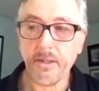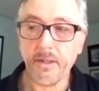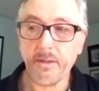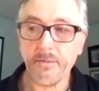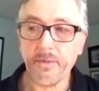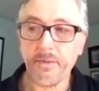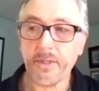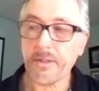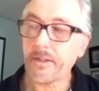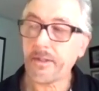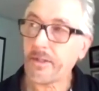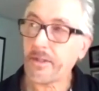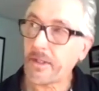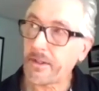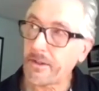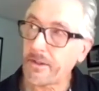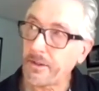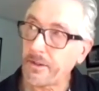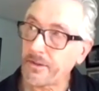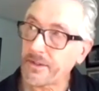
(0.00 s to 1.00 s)
rather
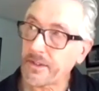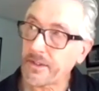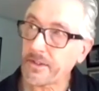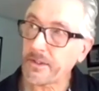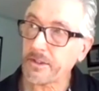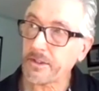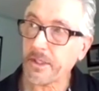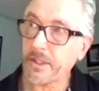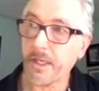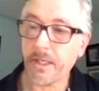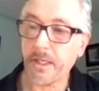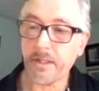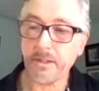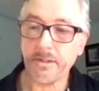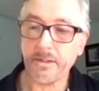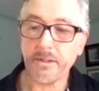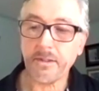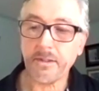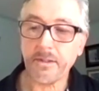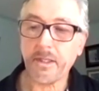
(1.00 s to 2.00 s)
than using the
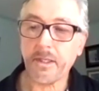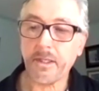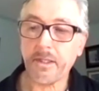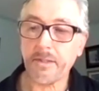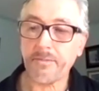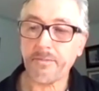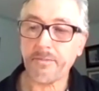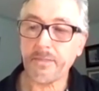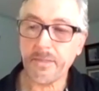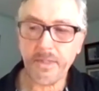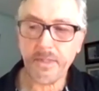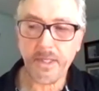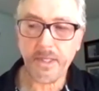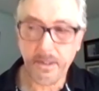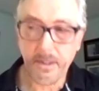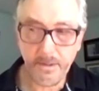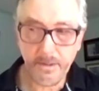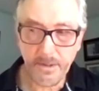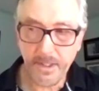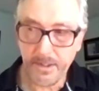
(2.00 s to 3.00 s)
child,
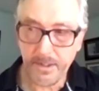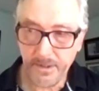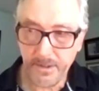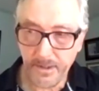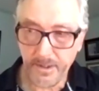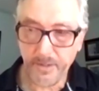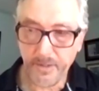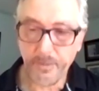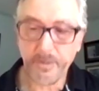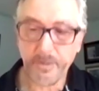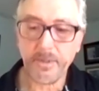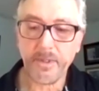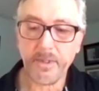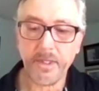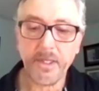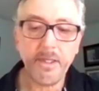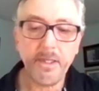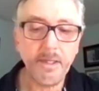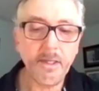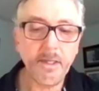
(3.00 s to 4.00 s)
not
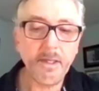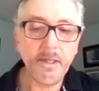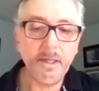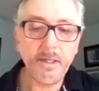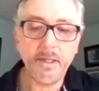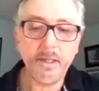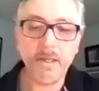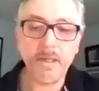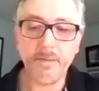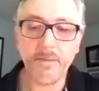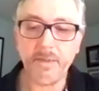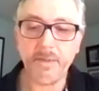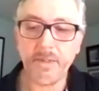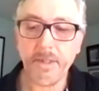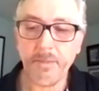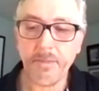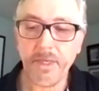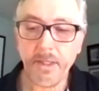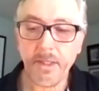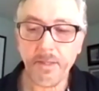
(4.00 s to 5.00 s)
deliberately, but they
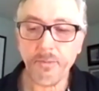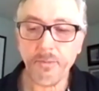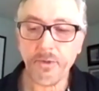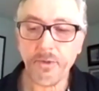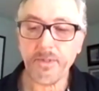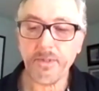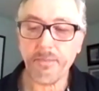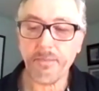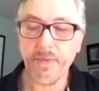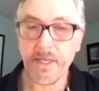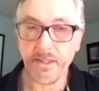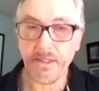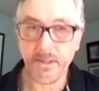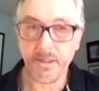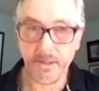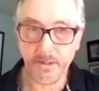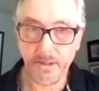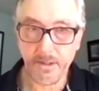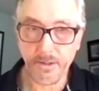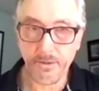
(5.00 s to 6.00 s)
become more
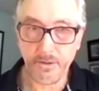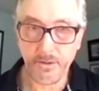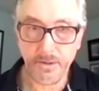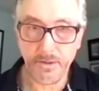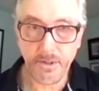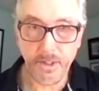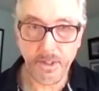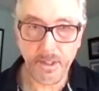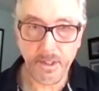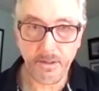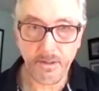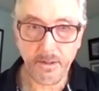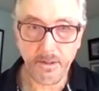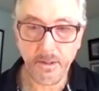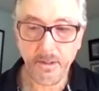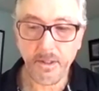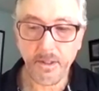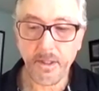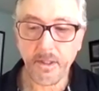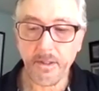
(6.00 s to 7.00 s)
dependent on their child
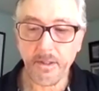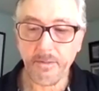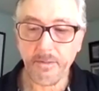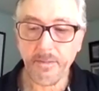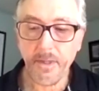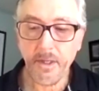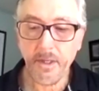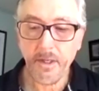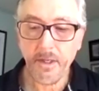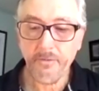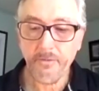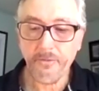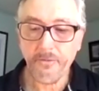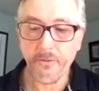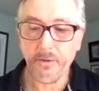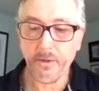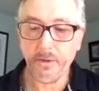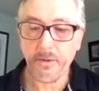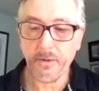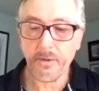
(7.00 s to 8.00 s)

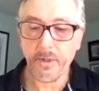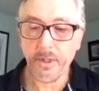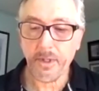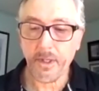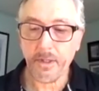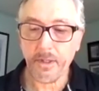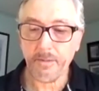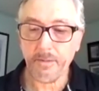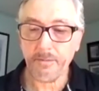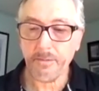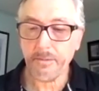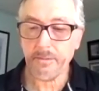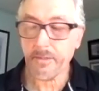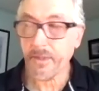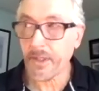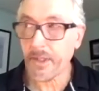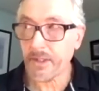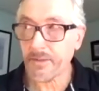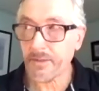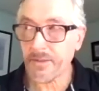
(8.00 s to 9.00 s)
for
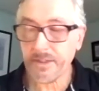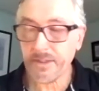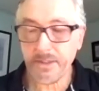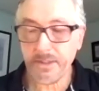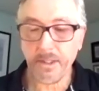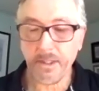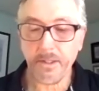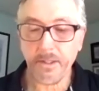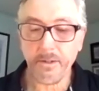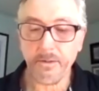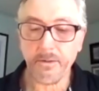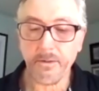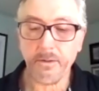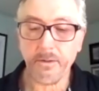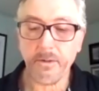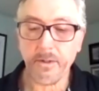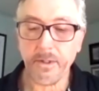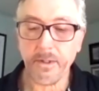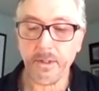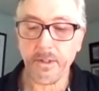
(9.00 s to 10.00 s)
intimacy
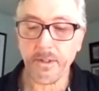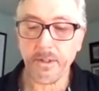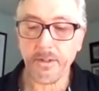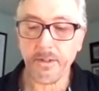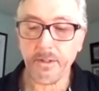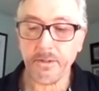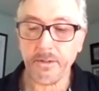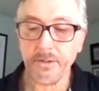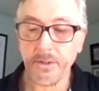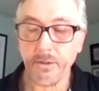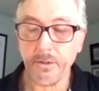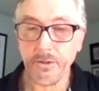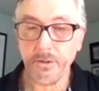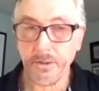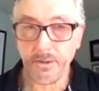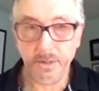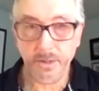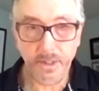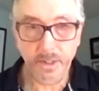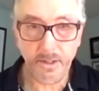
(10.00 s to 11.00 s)
or their
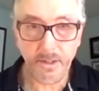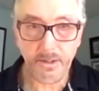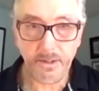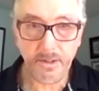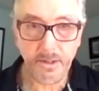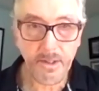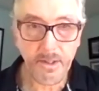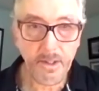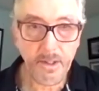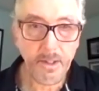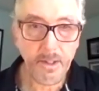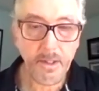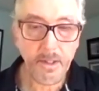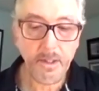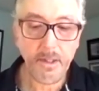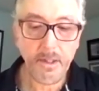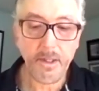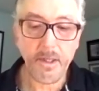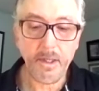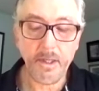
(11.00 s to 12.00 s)
social needs
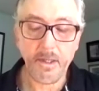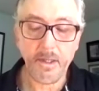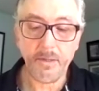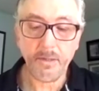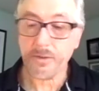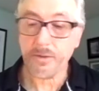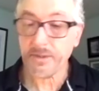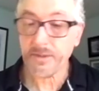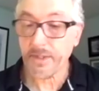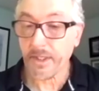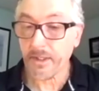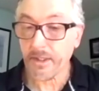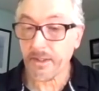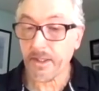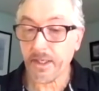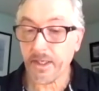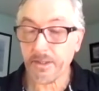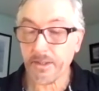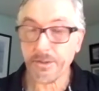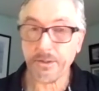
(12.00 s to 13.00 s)
or
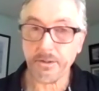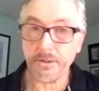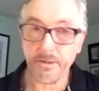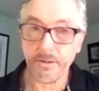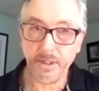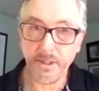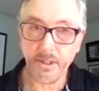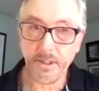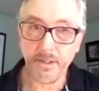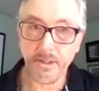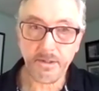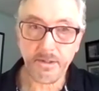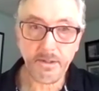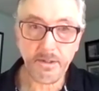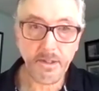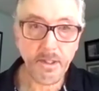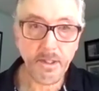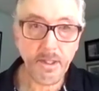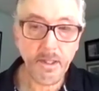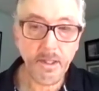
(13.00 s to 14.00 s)
psychological needs.
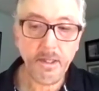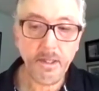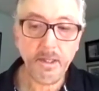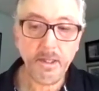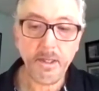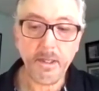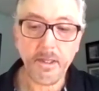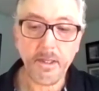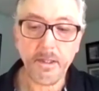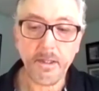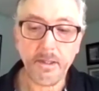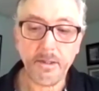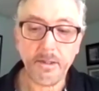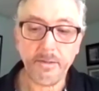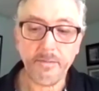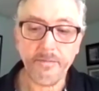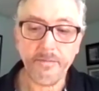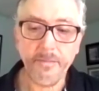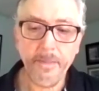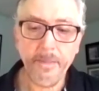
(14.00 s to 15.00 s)
I